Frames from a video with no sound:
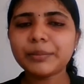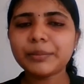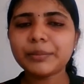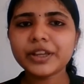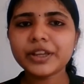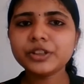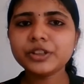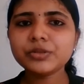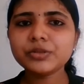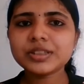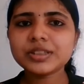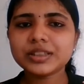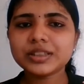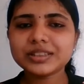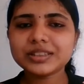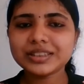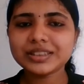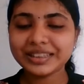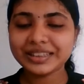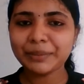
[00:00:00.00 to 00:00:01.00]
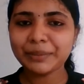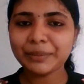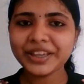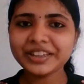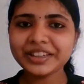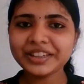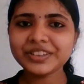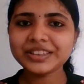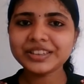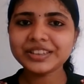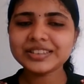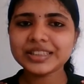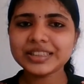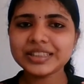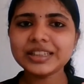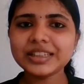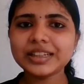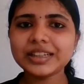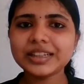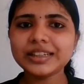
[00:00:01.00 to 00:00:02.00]
compared to comparing with
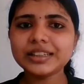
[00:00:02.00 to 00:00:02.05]
C,